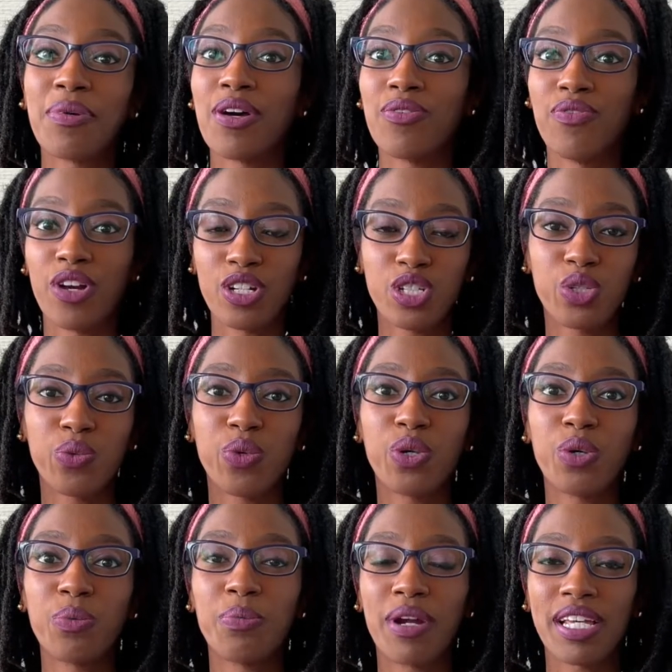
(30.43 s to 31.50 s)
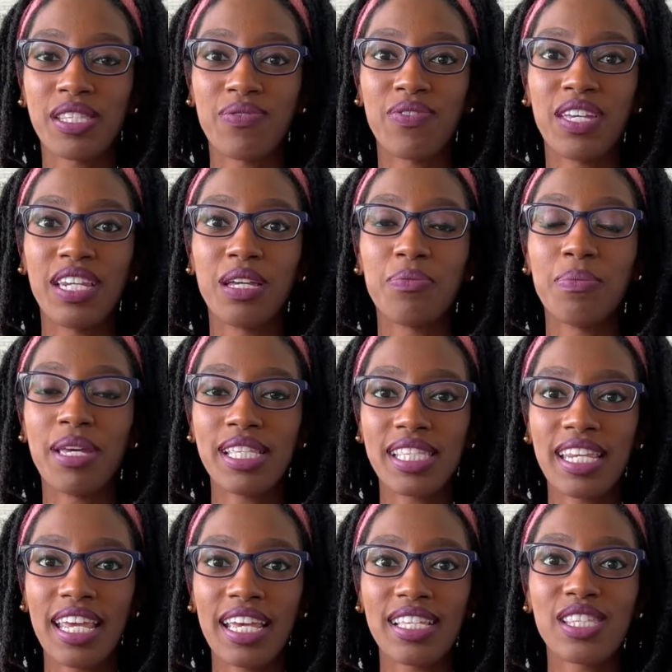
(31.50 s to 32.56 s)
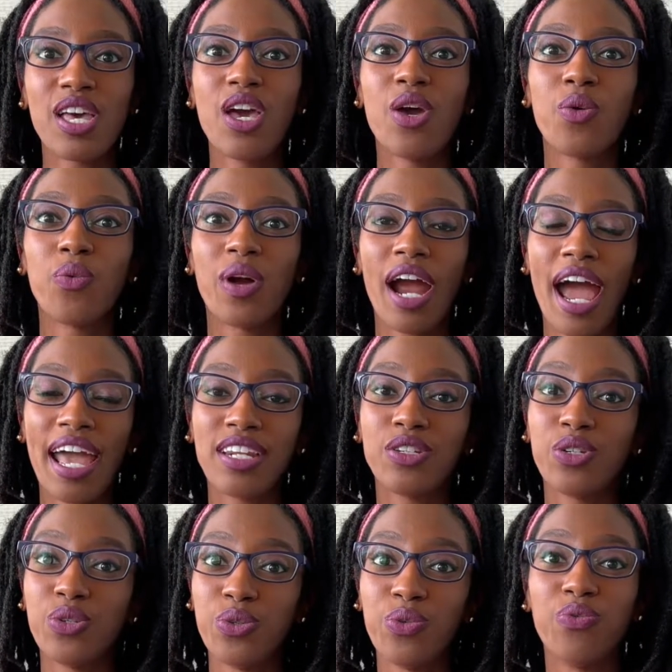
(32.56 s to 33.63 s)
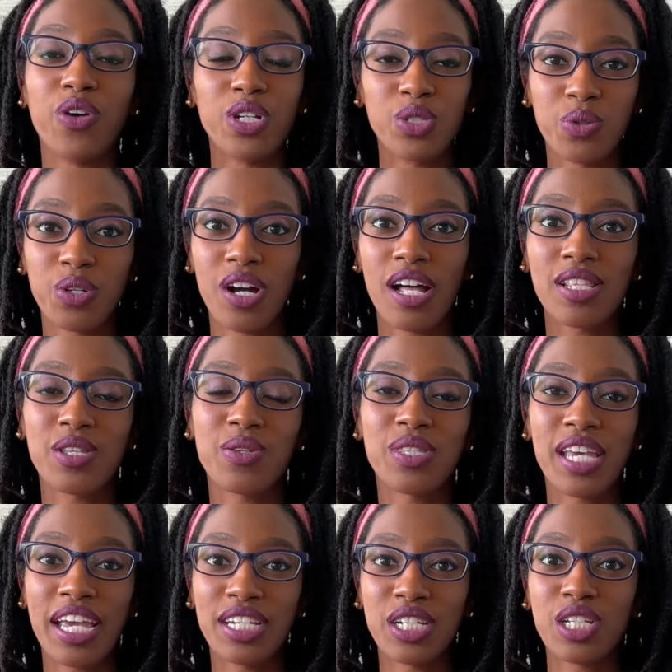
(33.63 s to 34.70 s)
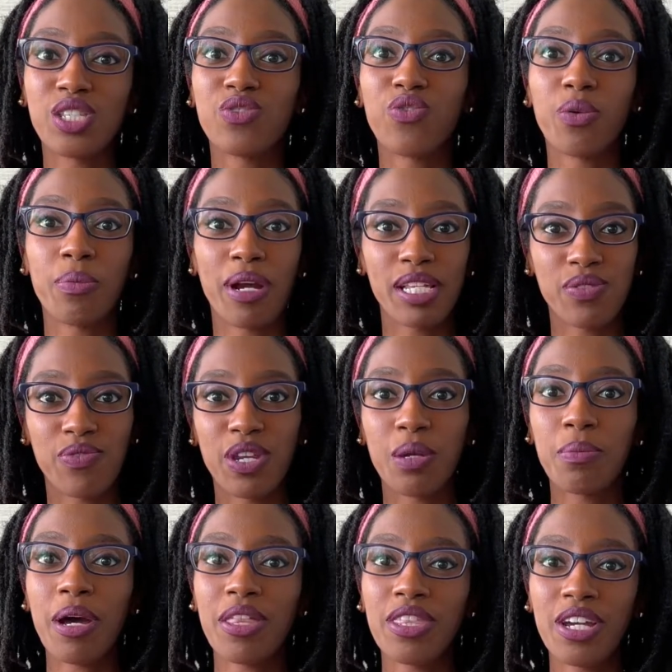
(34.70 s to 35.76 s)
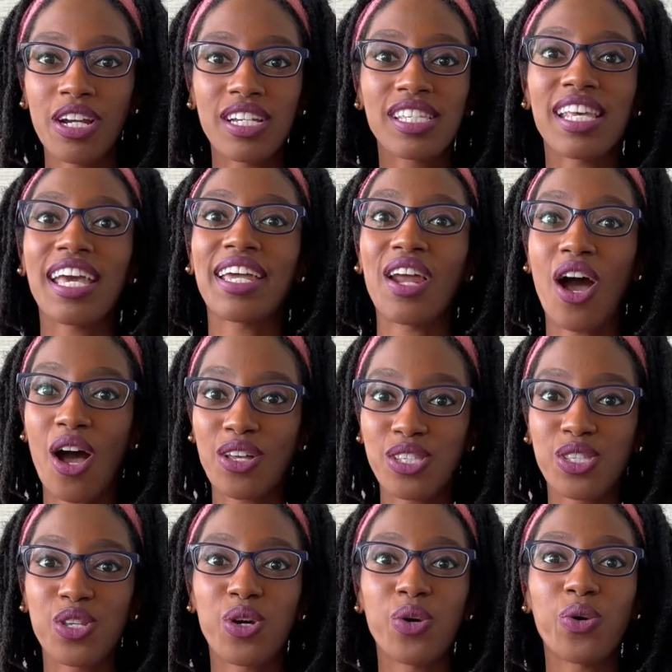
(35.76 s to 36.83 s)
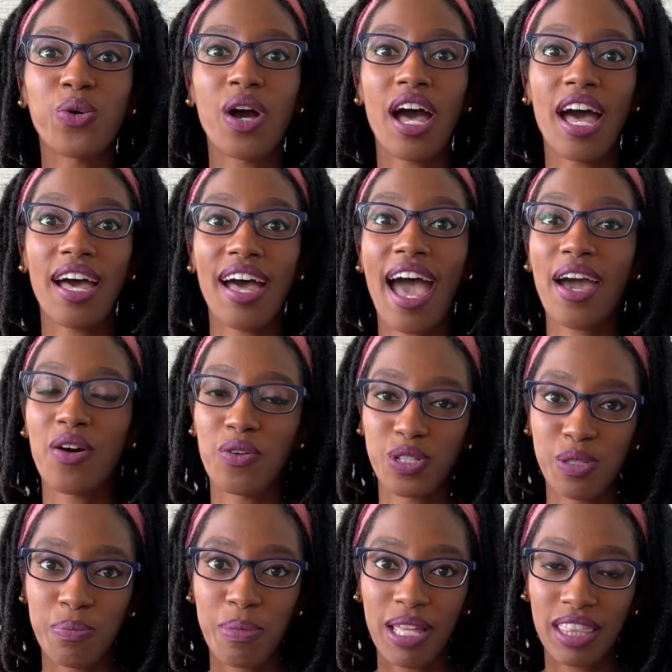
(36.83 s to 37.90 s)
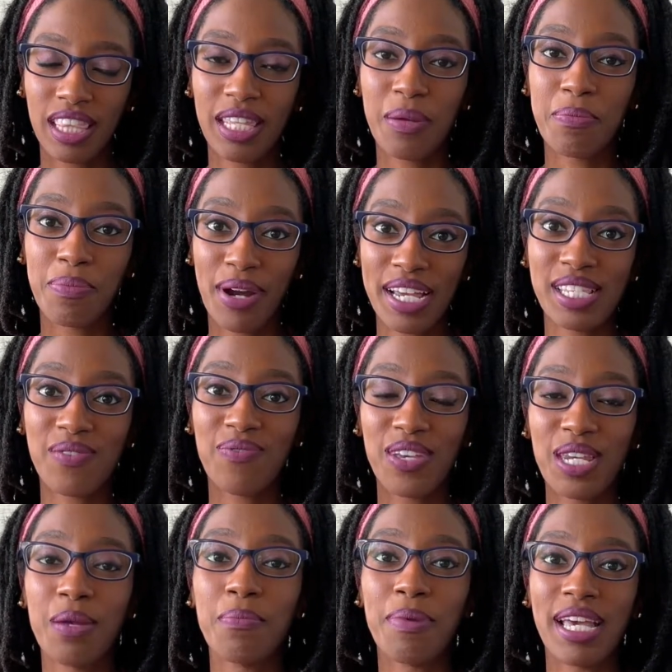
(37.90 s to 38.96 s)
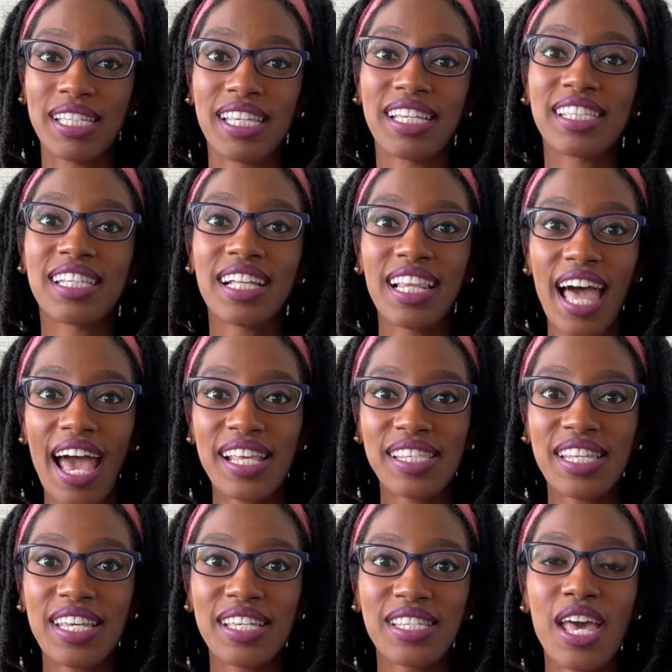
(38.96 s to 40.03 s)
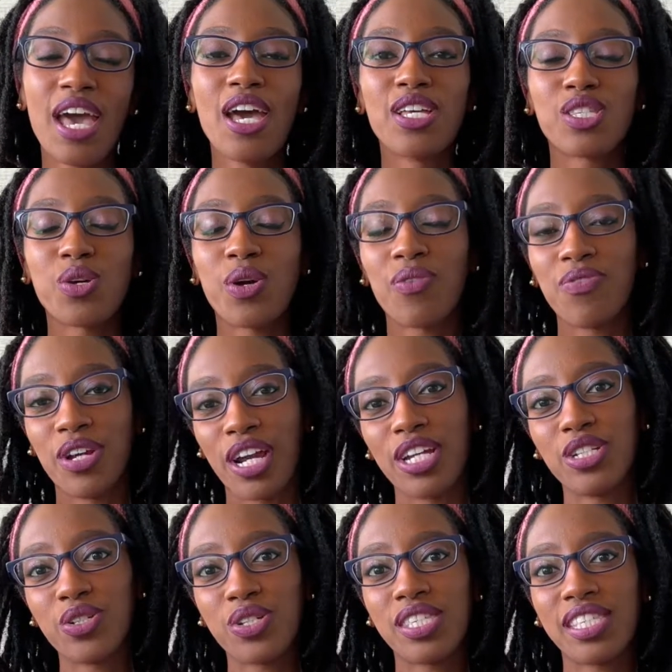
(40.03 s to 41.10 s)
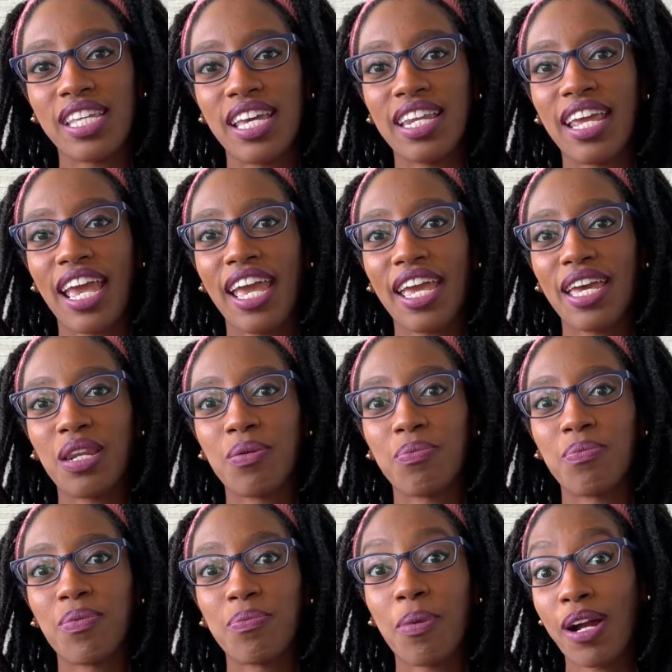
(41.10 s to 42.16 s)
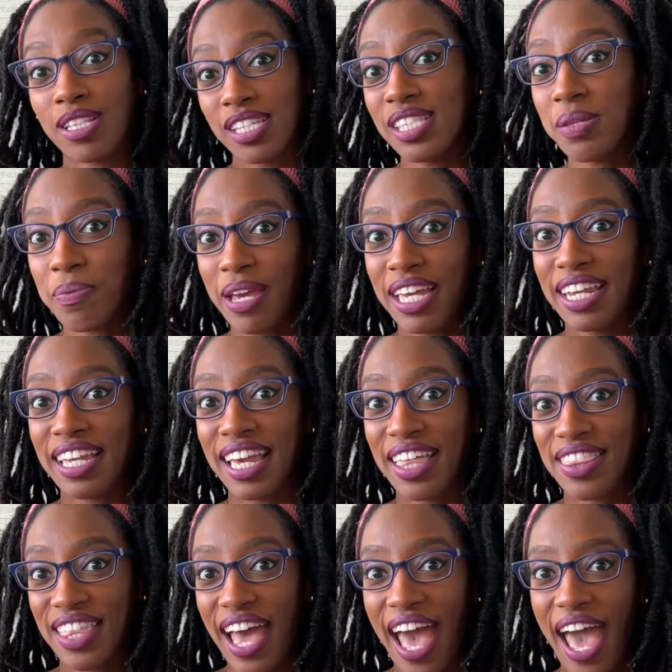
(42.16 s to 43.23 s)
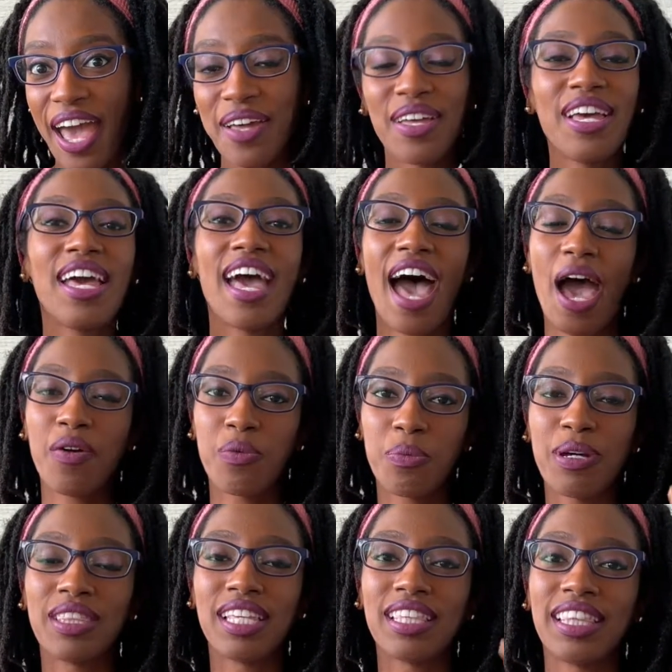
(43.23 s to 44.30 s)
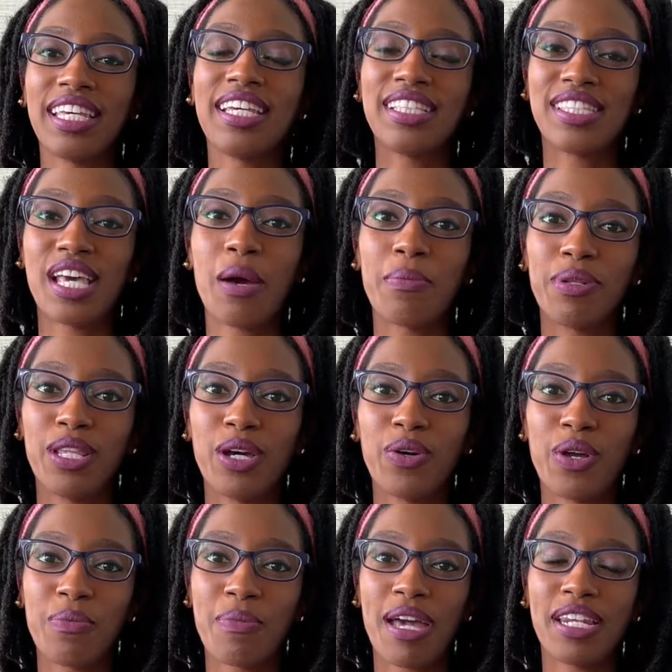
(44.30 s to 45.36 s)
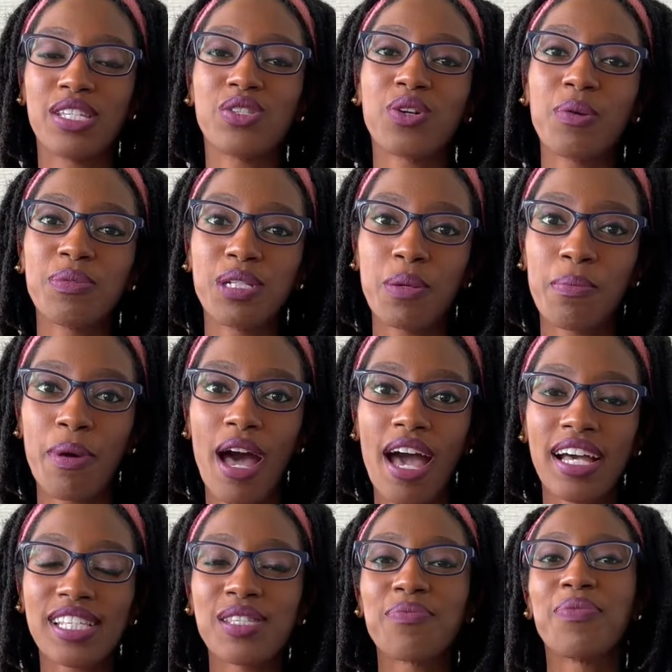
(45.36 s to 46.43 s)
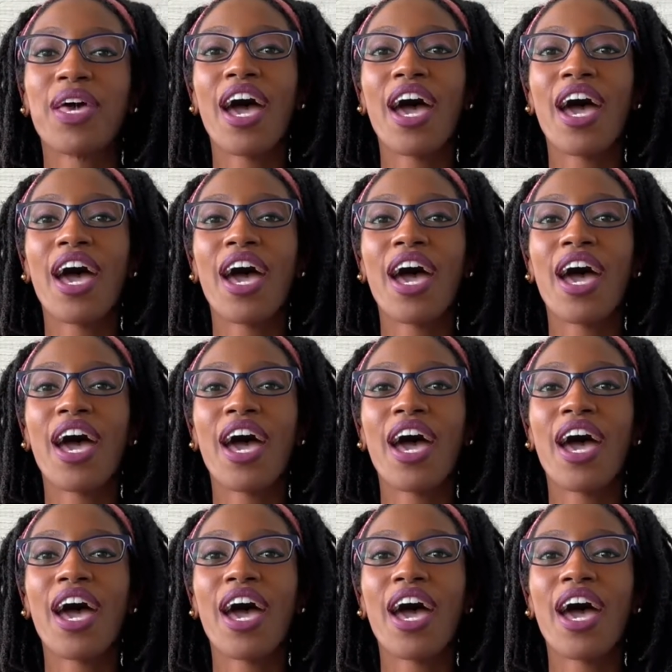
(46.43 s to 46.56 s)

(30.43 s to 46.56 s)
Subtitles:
virtual breastfeeding business where I do virtual consultations for breastfeeding mothers, and also I host monthly breastfeeding basics classes. So if you're interested in participating in that, I will put the link down below in my description box.